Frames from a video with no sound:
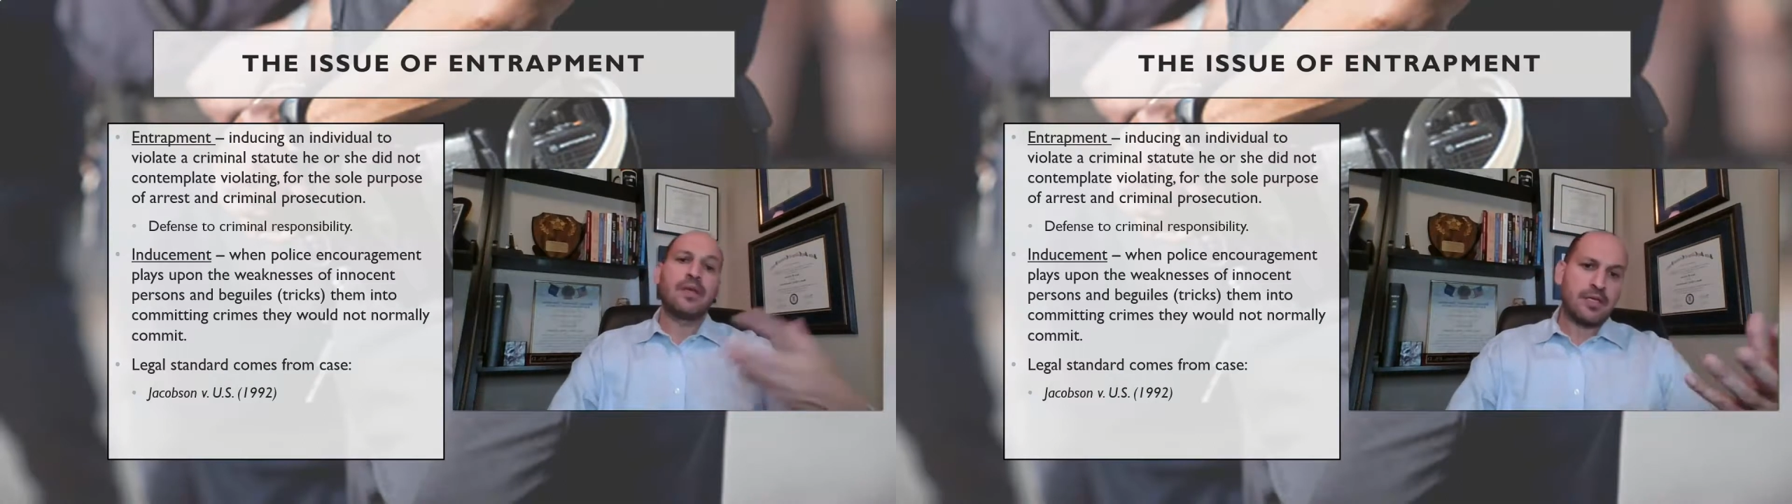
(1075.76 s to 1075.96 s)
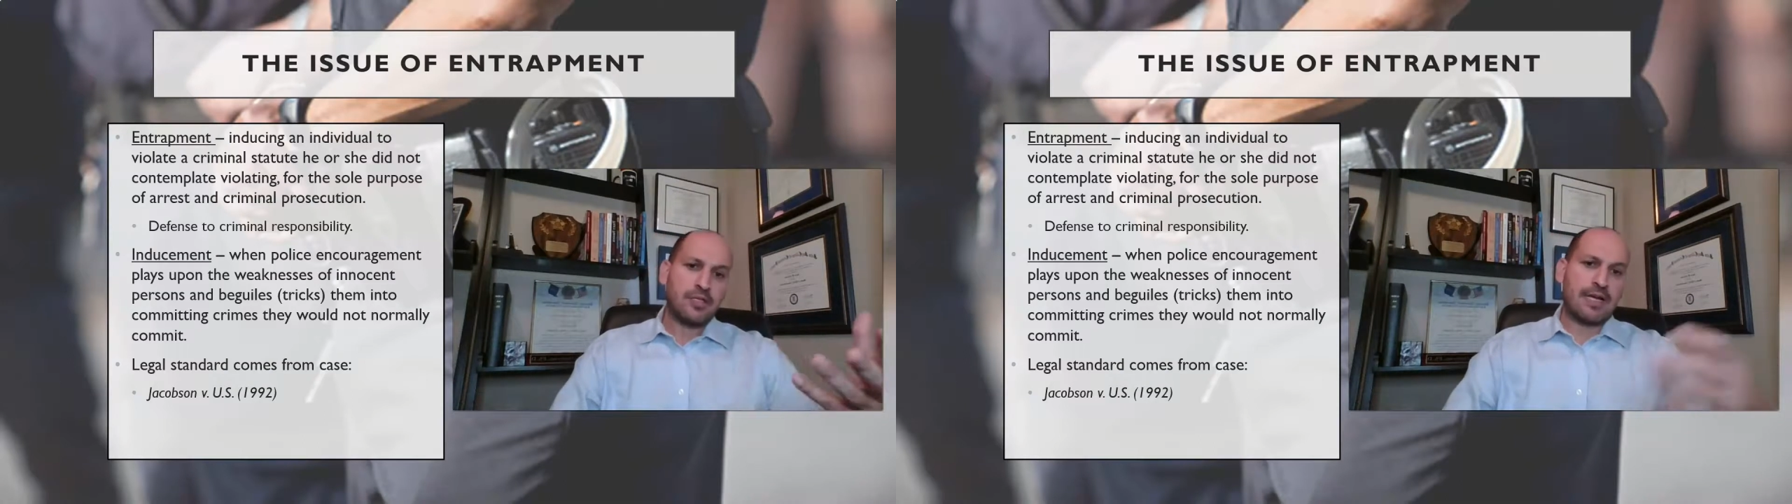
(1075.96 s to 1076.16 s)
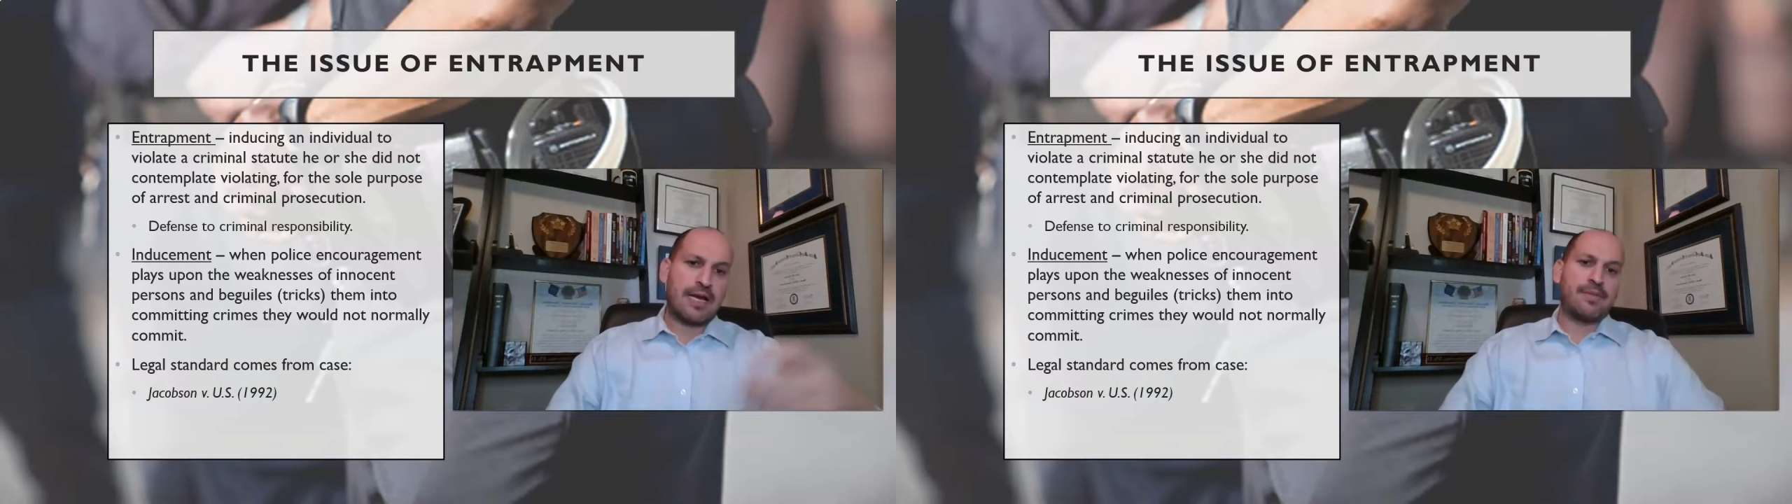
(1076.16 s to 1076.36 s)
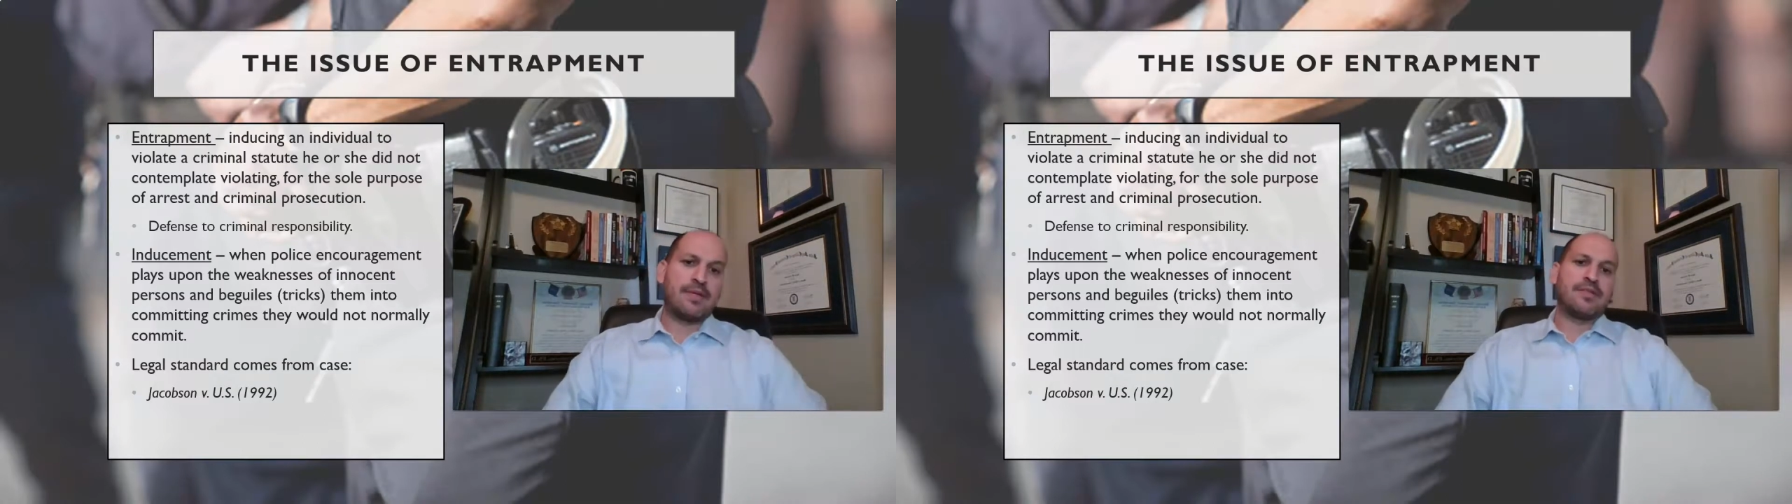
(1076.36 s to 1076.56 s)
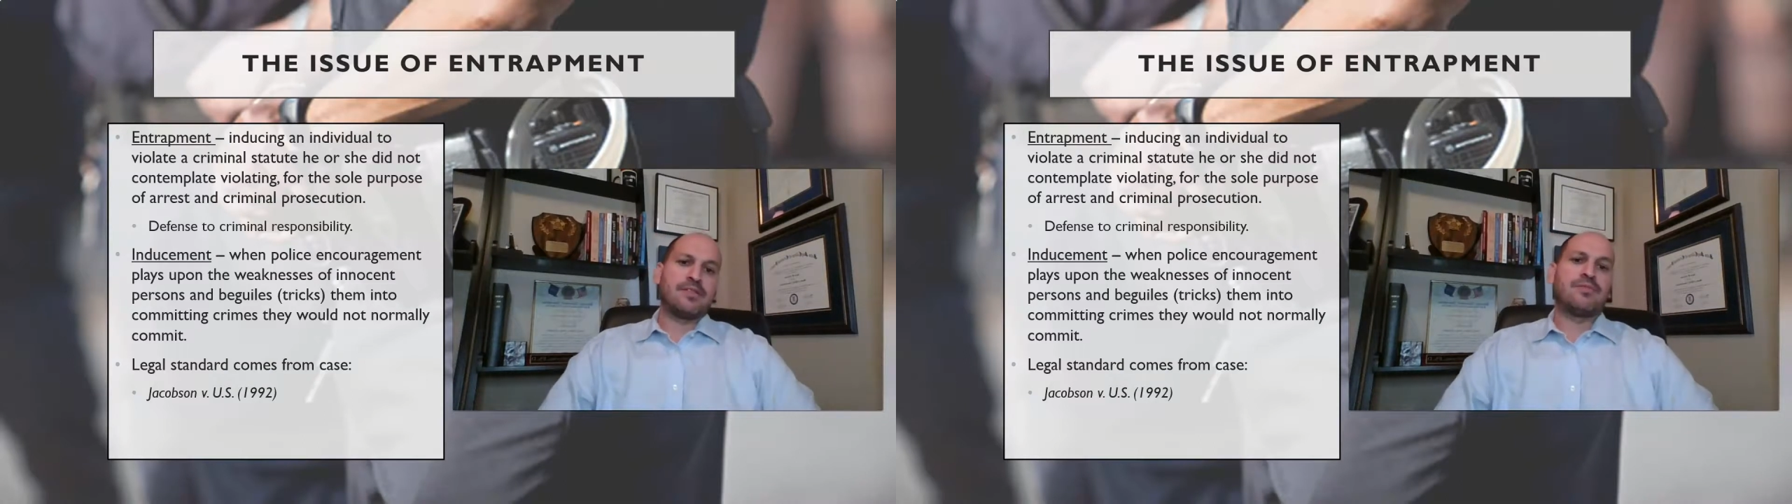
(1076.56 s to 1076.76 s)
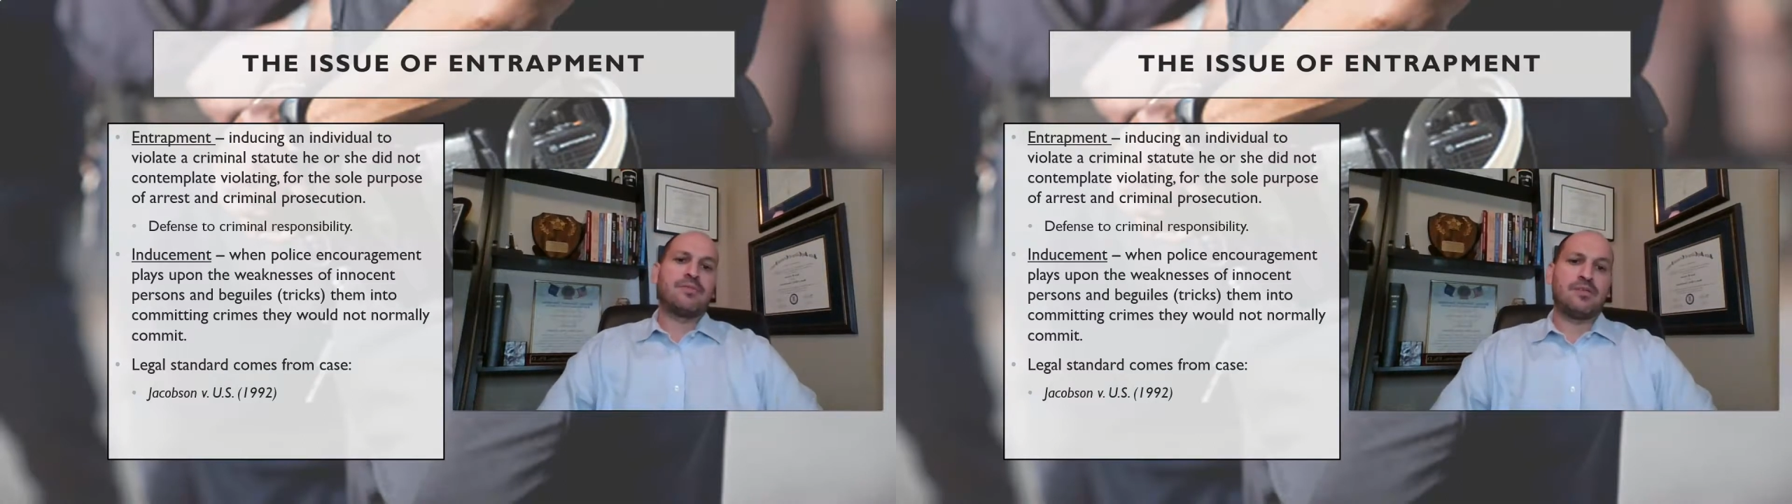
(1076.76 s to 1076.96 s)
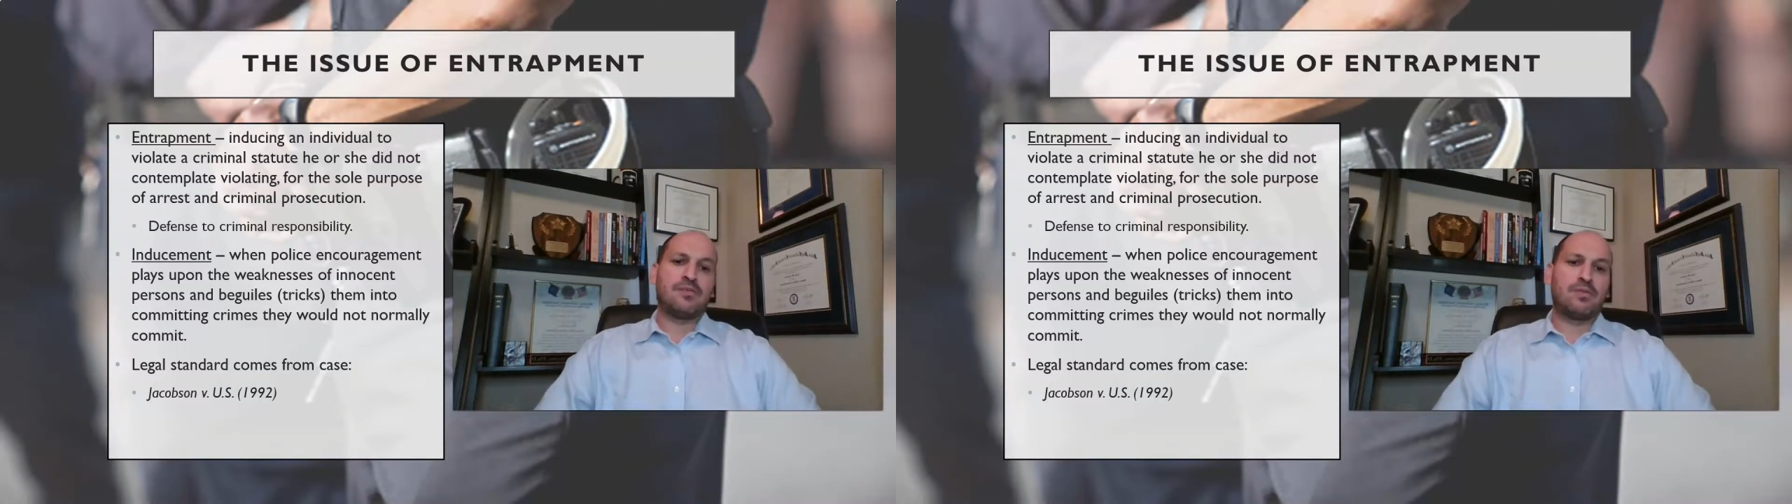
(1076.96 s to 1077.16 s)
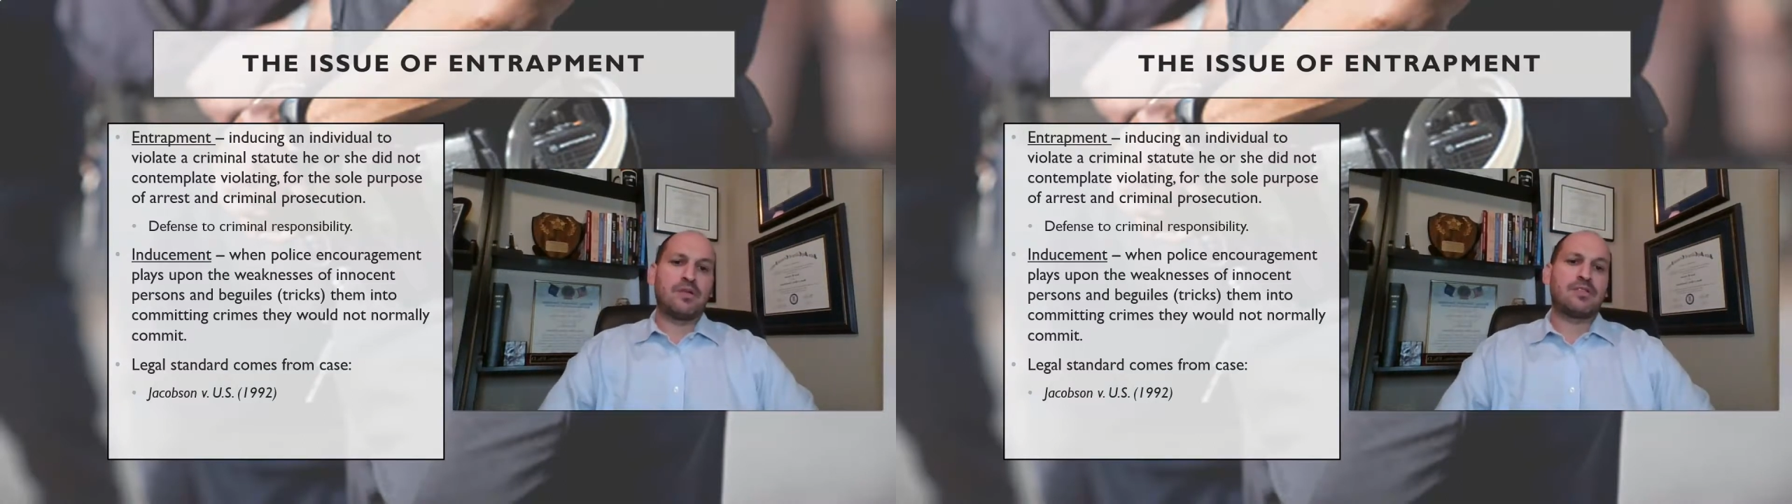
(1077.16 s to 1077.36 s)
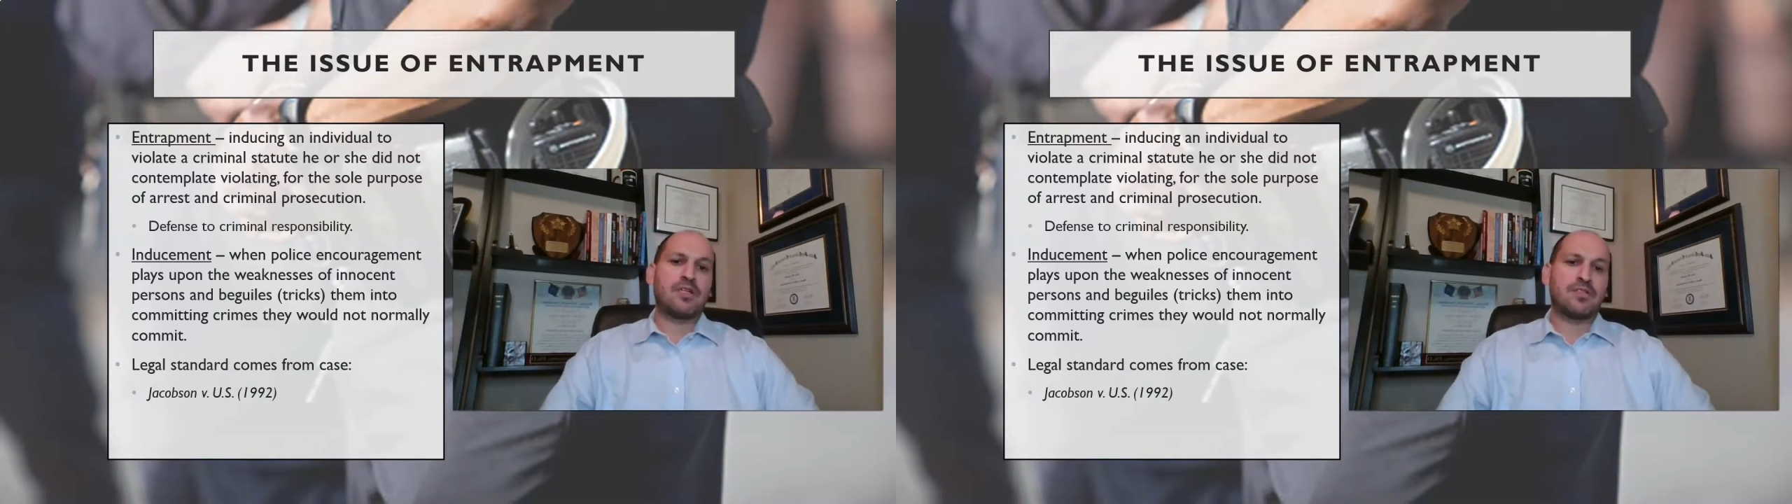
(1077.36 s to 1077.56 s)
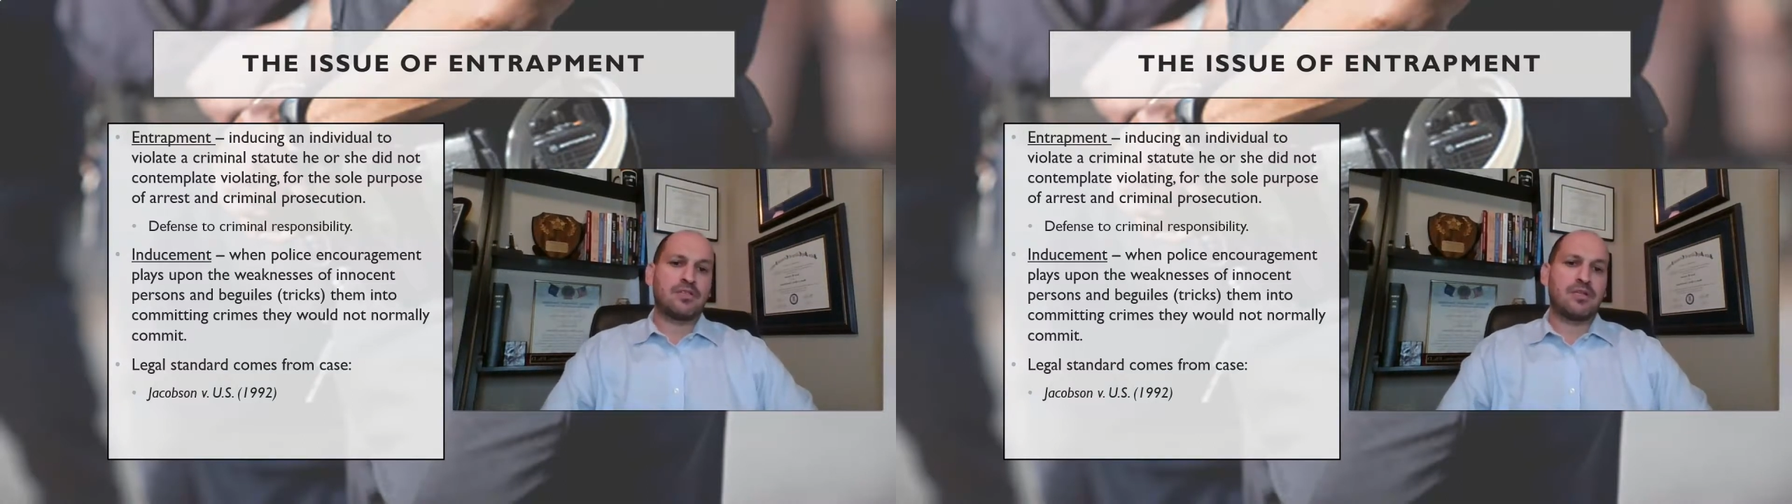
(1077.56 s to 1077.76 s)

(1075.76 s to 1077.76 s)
entrapment is one such